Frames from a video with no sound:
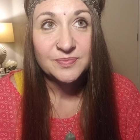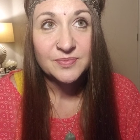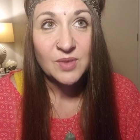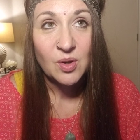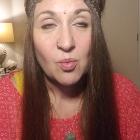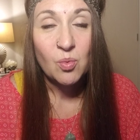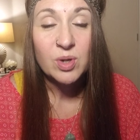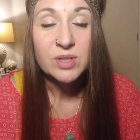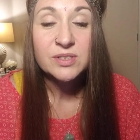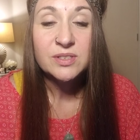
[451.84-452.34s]

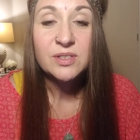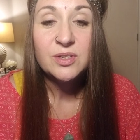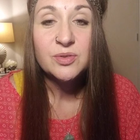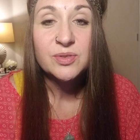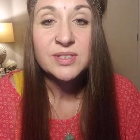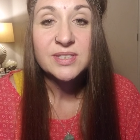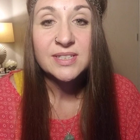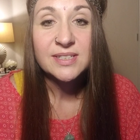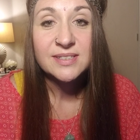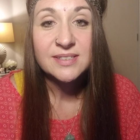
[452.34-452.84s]
once you
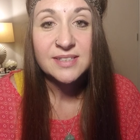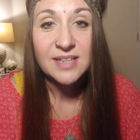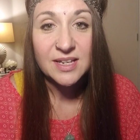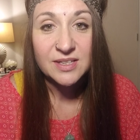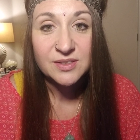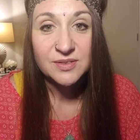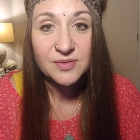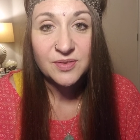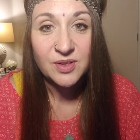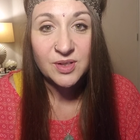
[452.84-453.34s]

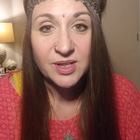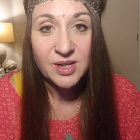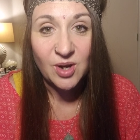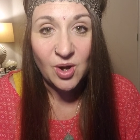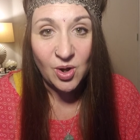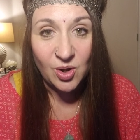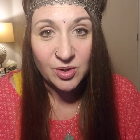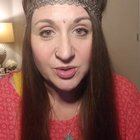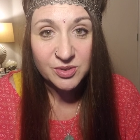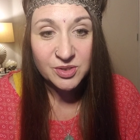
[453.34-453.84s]
successfully
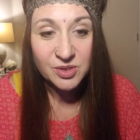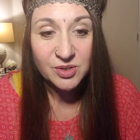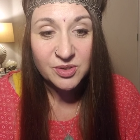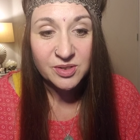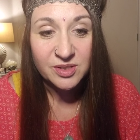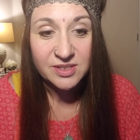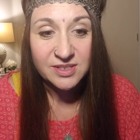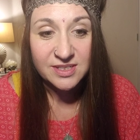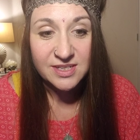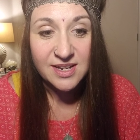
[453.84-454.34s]
alter
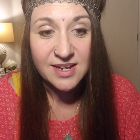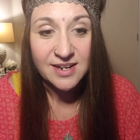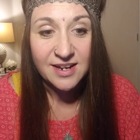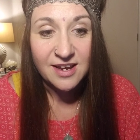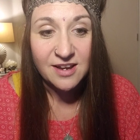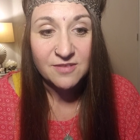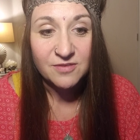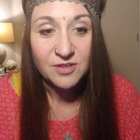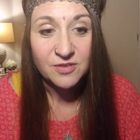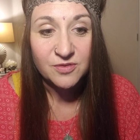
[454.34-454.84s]
the
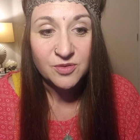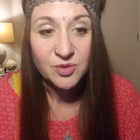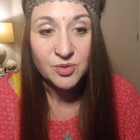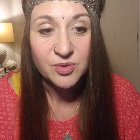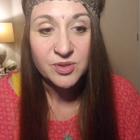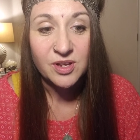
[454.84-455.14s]
DNA of a food,